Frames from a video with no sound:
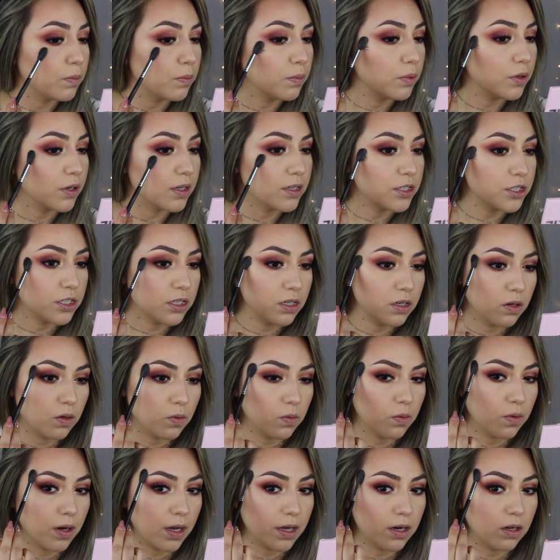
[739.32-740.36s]
brush it
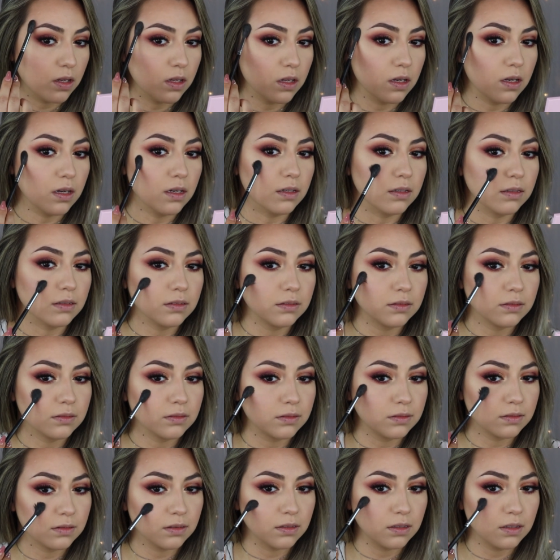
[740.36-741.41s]
right along.
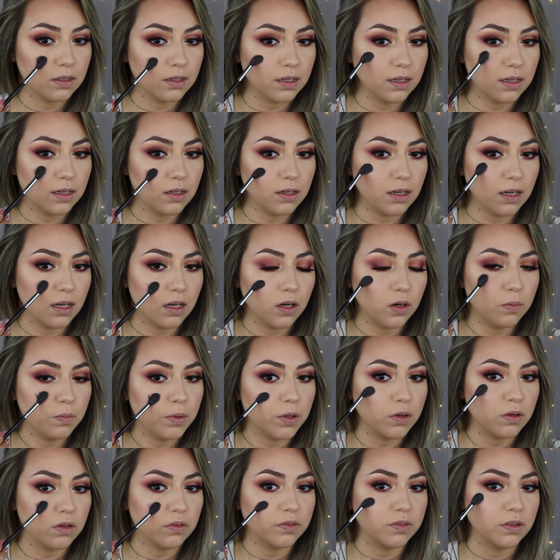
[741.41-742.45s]
Look at how
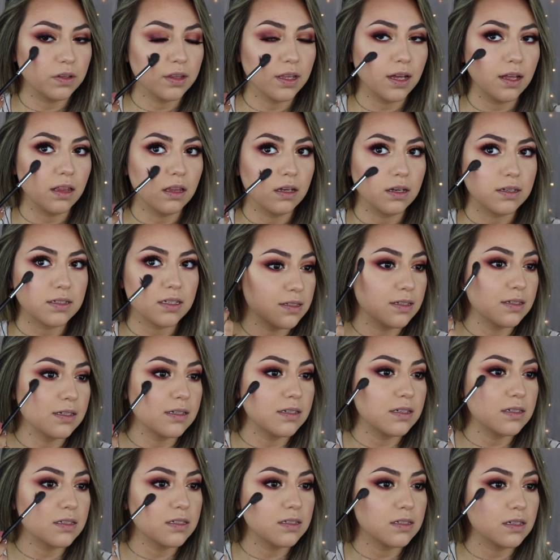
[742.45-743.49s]
beautiful that looks. This
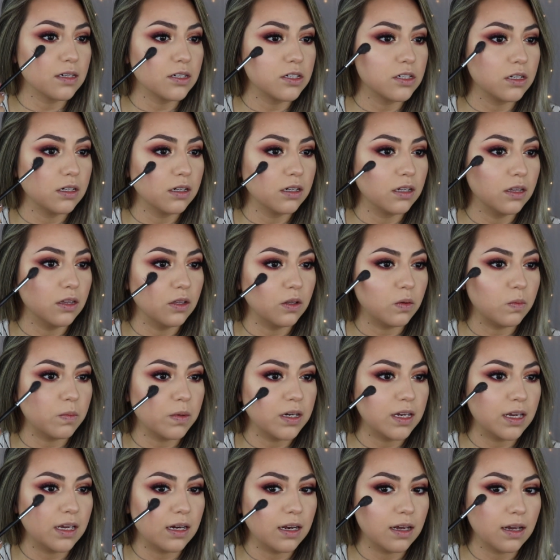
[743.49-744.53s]
is such an
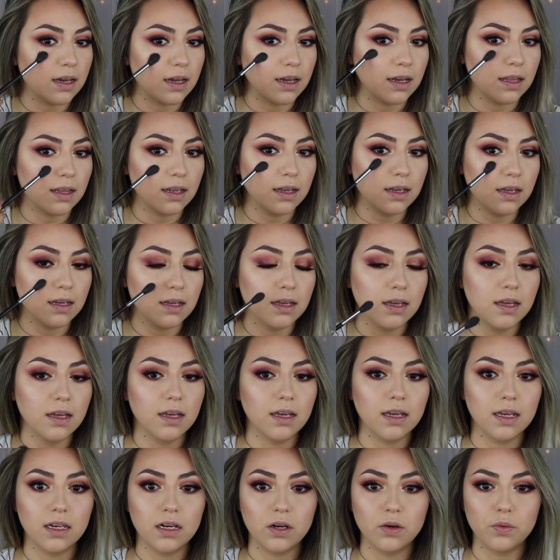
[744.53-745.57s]
illuminating highlight,
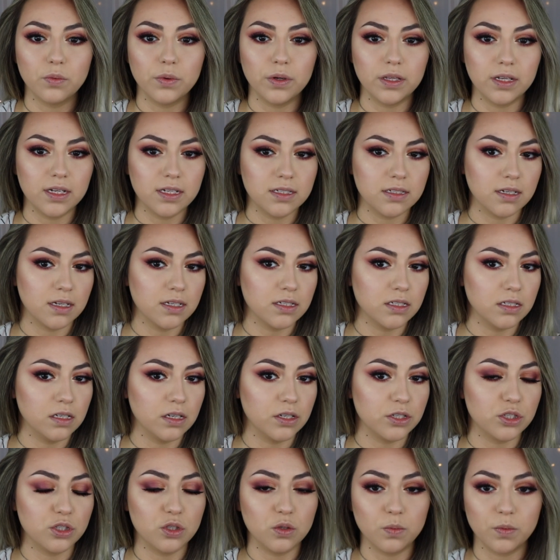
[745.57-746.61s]
and it really does look
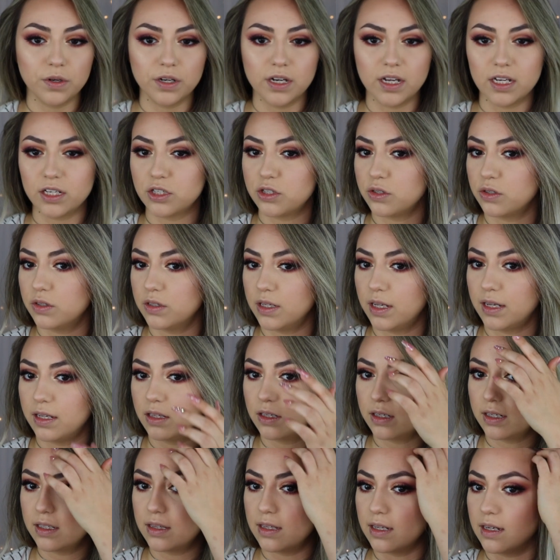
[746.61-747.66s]
super natural. Like,
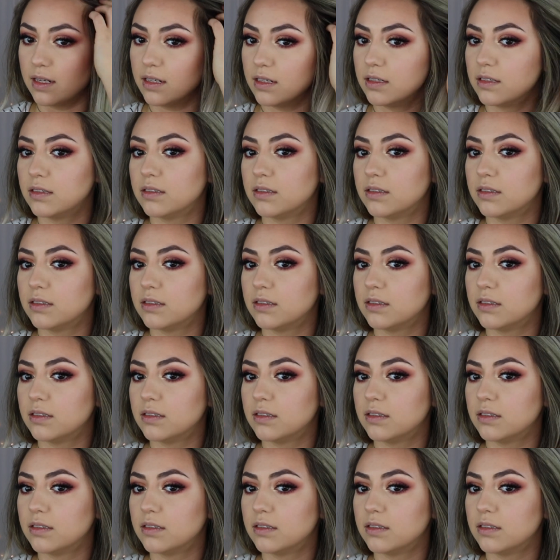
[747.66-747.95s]
look at that.